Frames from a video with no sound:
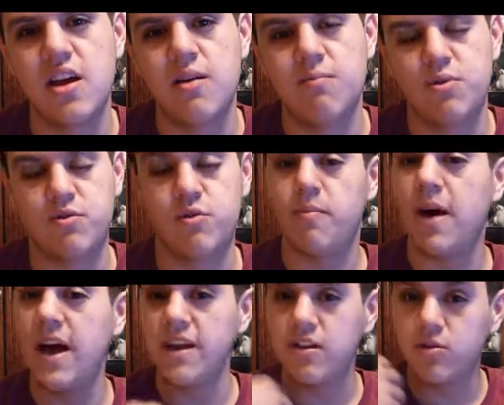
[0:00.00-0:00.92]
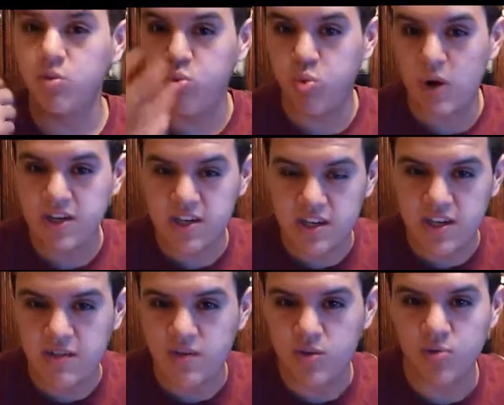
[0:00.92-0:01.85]
But for my question
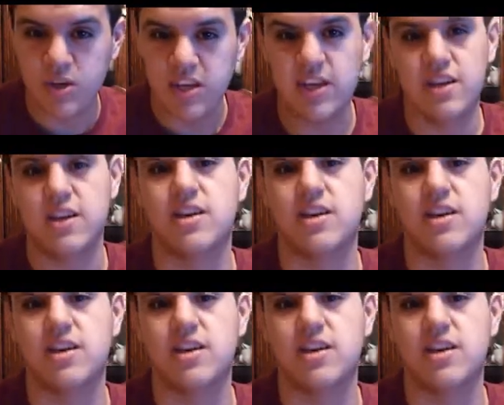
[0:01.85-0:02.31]
of the week,